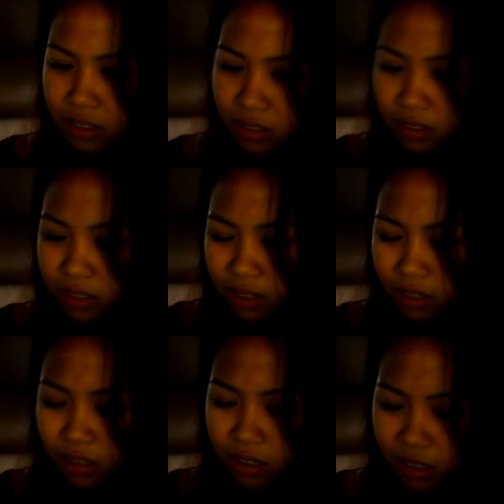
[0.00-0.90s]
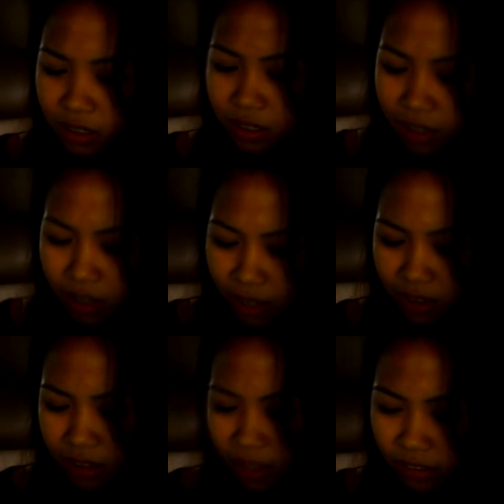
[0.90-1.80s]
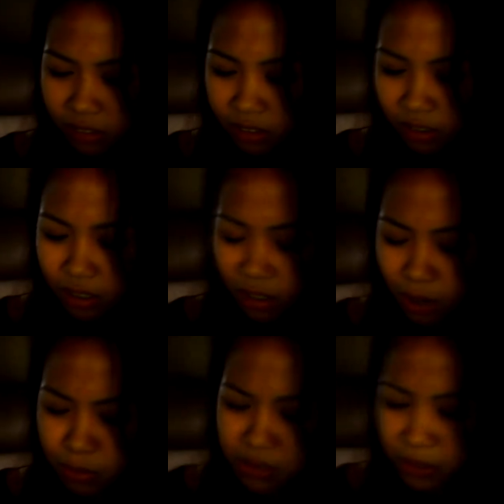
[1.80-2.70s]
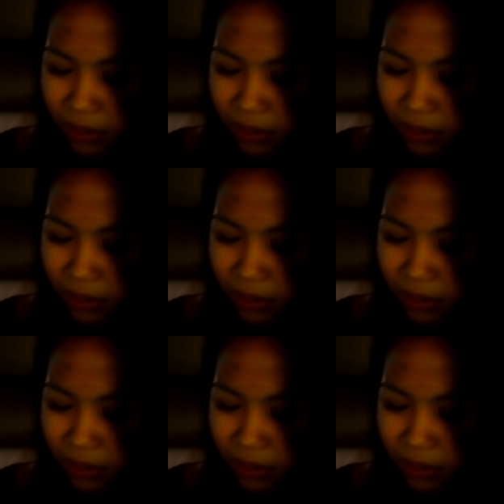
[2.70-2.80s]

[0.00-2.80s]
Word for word: And when they say